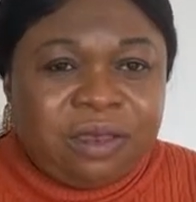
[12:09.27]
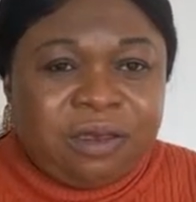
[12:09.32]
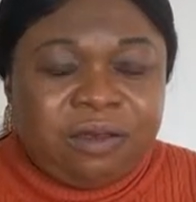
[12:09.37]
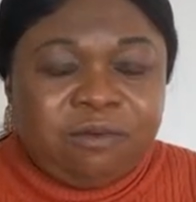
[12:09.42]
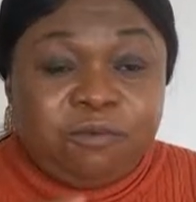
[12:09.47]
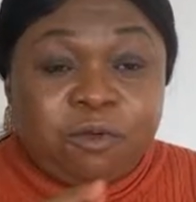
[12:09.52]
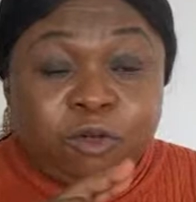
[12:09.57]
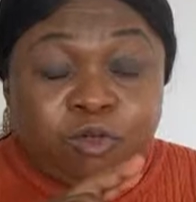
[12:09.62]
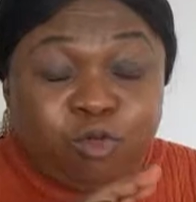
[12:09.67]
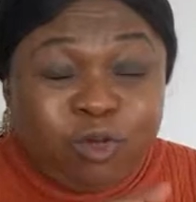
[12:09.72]

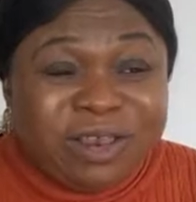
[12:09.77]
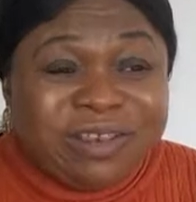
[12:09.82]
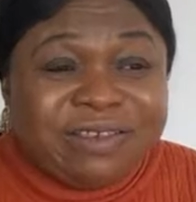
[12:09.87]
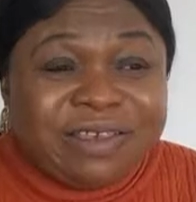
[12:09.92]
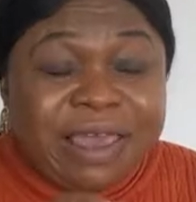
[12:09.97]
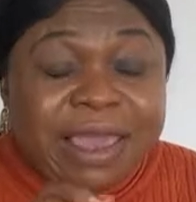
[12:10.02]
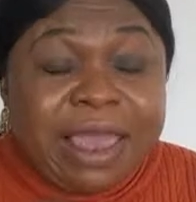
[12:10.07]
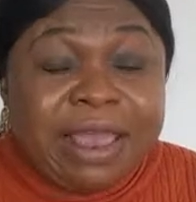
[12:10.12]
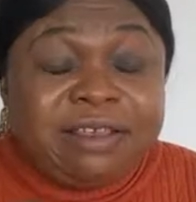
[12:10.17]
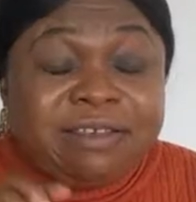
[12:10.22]
For
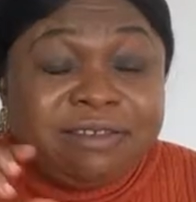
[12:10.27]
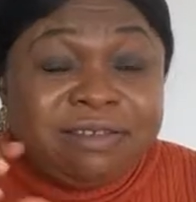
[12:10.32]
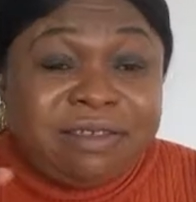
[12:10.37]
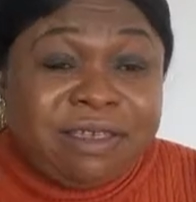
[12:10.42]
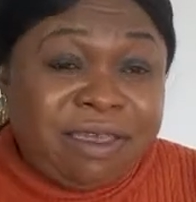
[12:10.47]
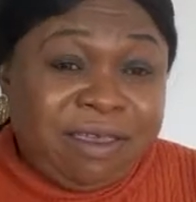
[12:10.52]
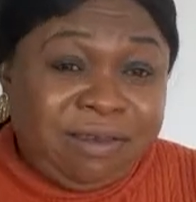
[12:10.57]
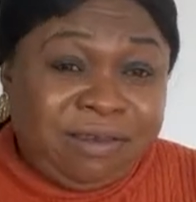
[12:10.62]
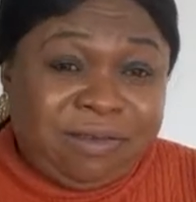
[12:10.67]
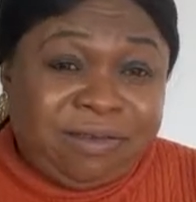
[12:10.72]
28
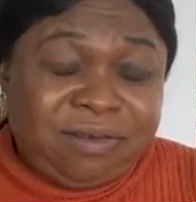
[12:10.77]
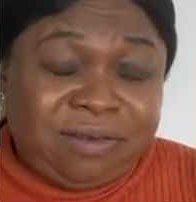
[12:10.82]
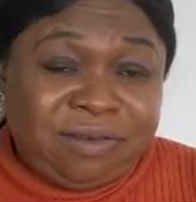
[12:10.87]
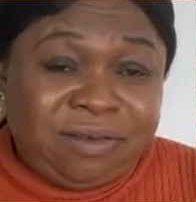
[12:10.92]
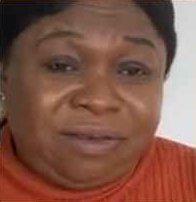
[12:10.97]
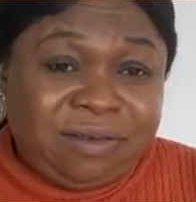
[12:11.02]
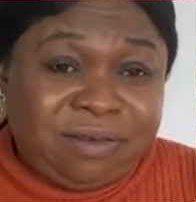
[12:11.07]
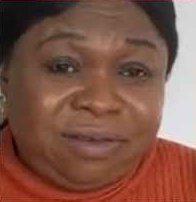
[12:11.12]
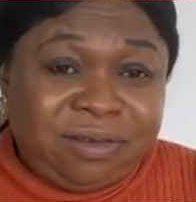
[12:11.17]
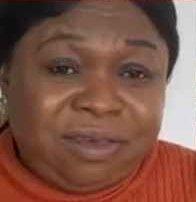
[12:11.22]
days.
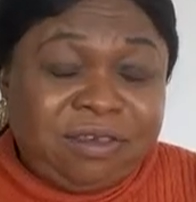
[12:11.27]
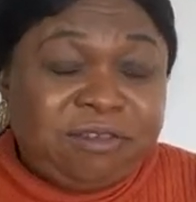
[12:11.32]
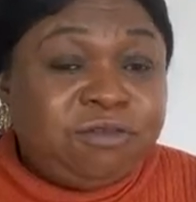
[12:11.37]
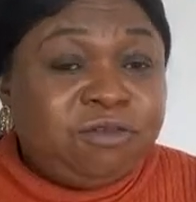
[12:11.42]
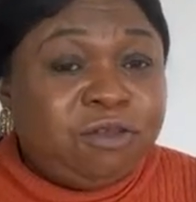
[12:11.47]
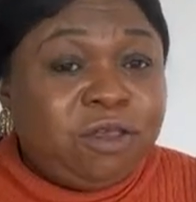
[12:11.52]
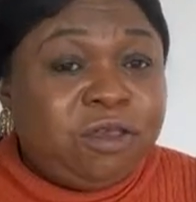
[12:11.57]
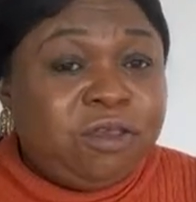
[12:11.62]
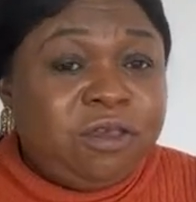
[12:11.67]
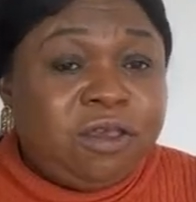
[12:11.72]
It's,
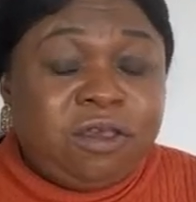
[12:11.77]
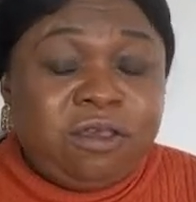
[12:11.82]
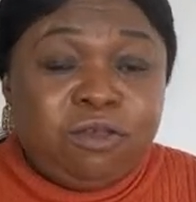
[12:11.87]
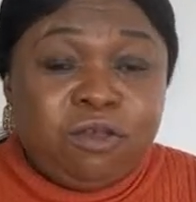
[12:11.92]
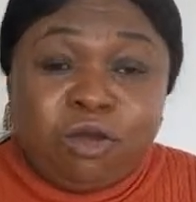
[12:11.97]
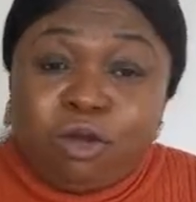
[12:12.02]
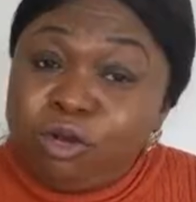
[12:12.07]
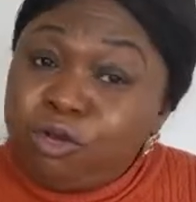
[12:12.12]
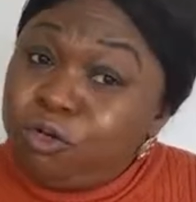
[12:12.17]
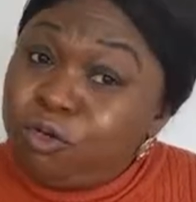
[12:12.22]

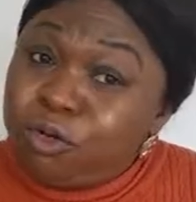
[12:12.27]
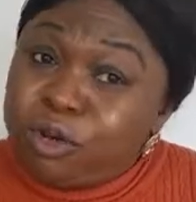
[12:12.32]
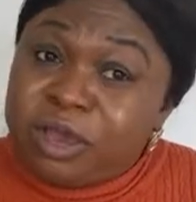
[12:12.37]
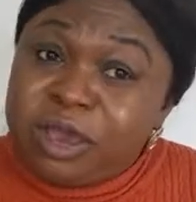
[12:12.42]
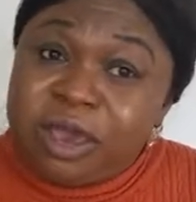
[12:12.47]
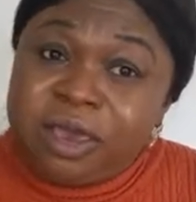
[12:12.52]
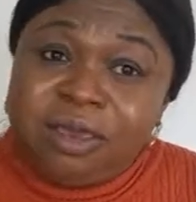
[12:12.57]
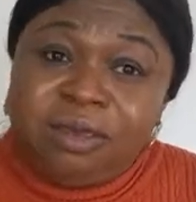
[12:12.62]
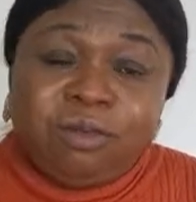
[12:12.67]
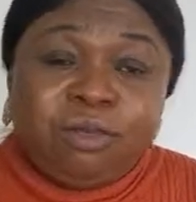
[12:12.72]
UK,
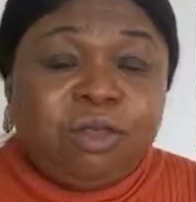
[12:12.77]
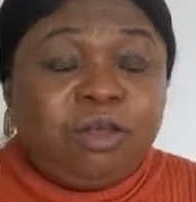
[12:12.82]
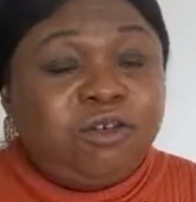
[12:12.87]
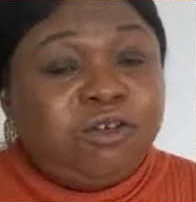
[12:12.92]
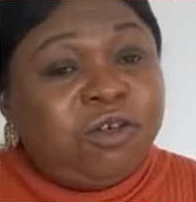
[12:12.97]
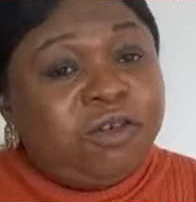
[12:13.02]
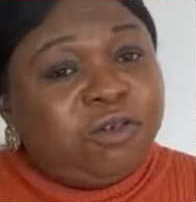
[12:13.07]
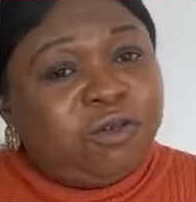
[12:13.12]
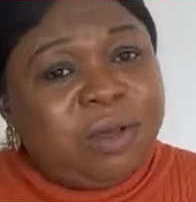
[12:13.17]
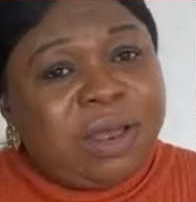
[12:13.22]
you don't
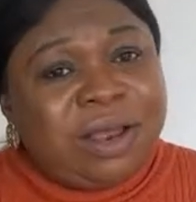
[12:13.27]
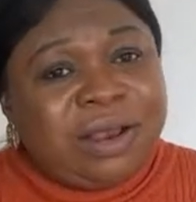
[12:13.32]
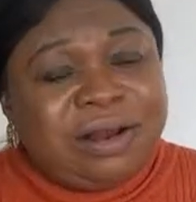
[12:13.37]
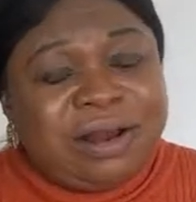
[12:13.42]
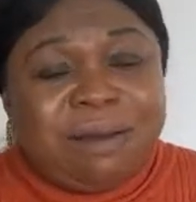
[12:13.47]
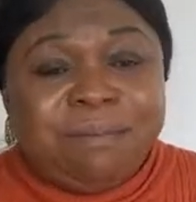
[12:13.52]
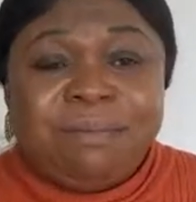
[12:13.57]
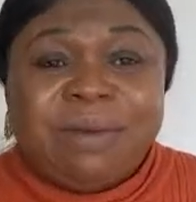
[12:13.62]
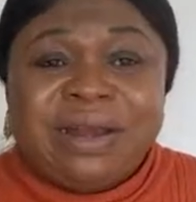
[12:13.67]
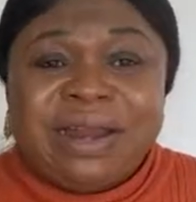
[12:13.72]
just go and
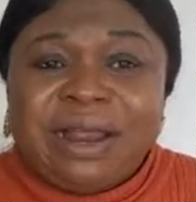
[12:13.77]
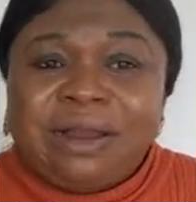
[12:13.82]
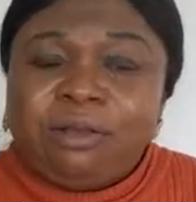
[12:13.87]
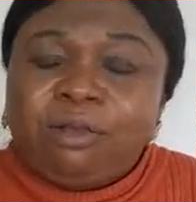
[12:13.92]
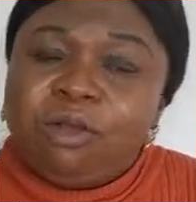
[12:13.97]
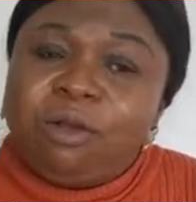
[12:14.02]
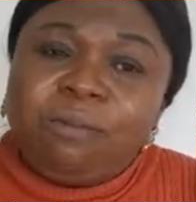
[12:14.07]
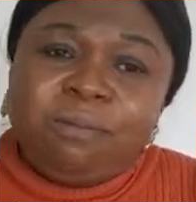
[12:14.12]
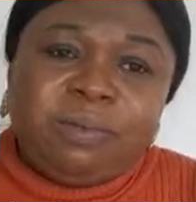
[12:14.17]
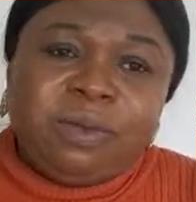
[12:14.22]
grab money and
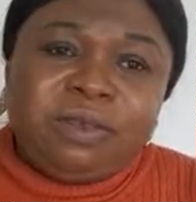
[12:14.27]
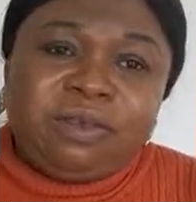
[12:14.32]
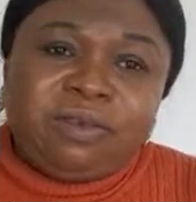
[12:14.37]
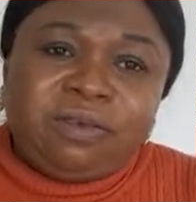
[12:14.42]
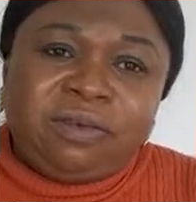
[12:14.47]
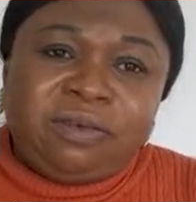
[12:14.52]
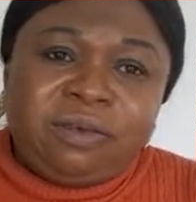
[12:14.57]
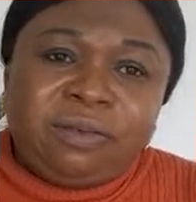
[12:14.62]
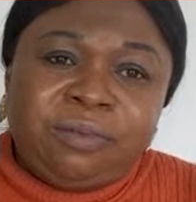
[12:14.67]
dump it.